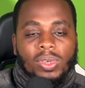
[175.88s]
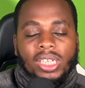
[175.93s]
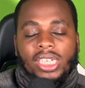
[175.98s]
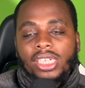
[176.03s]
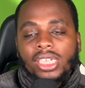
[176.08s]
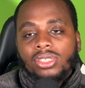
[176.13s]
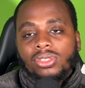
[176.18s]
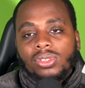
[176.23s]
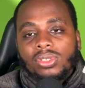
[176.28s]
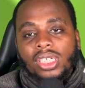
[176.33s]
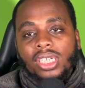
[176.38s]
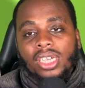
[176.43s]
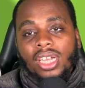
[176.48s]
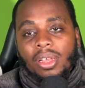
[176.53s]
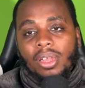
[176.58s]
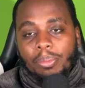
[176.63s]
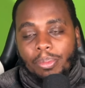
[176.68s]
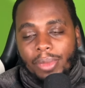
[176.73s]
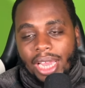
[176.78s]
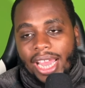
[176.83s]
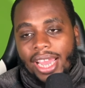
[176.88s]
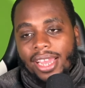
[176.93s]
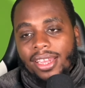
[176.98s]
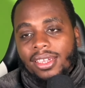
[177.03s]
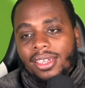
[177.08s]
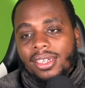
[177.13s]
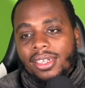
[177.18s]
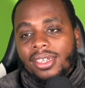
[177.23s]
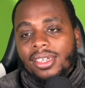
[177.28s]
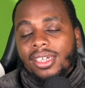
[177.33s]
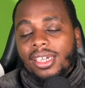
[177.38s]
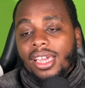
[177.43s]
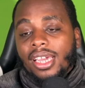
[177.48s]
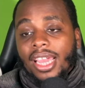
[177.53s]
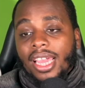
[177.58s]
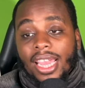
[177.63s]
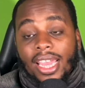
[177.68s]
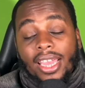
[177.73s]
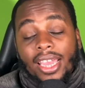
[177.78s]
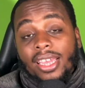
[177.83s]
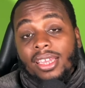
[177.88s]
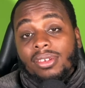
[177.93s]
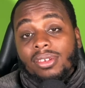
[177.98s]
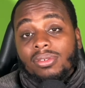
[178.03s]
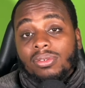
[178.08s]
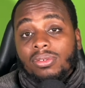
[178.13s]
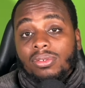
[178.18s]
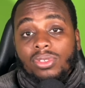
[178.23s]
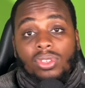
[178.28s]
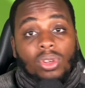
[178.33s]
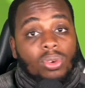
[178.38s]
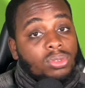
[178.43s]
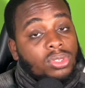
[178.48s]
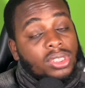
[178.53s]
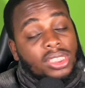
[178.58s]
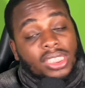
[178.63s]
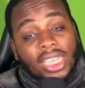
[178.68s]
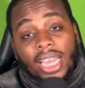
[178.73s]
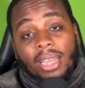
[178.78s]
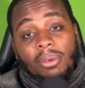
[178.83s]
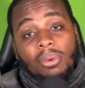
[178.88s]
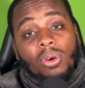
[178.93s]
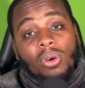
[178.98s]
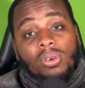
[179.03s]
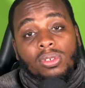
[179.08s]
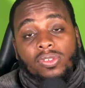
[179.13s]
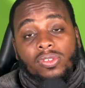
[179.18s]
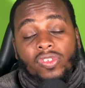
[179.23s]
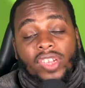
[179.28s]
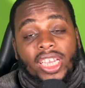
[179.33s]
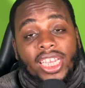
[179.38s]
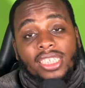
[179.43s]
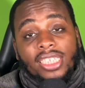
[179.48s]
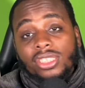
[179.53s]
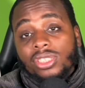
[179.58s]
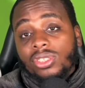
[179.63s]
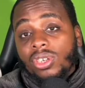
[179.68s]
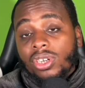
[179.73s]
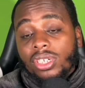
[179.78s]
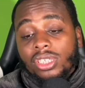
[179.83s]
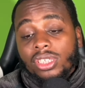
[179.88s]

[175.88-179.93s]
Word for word: need you to come back. And those same Colts fans start